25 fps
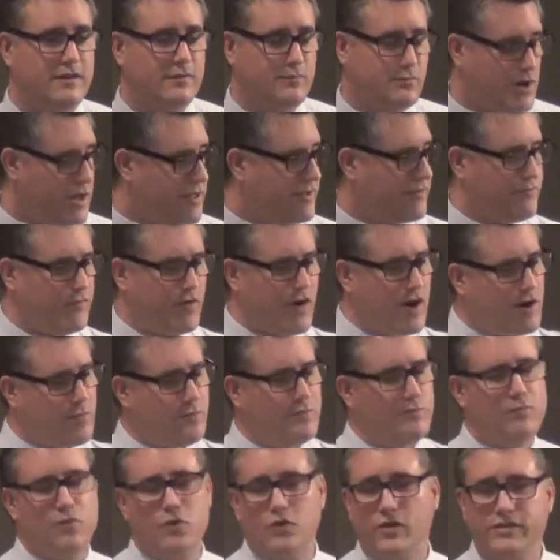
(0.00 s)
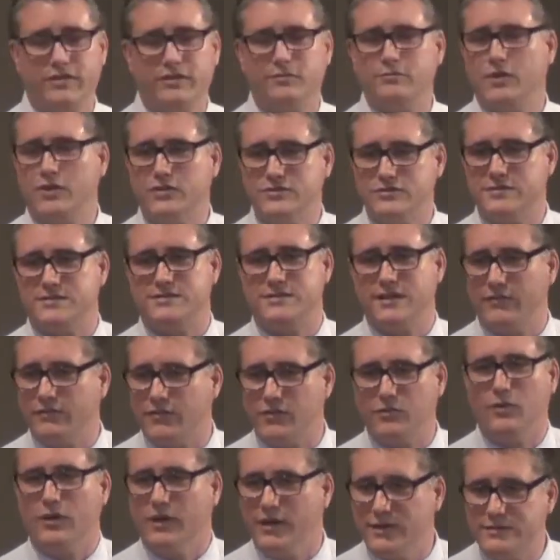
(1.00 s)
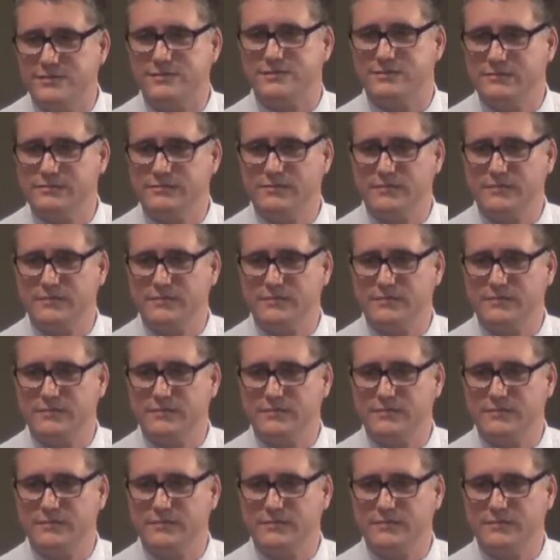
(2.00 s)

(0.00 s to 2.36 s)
Probably far more than Moses ever was.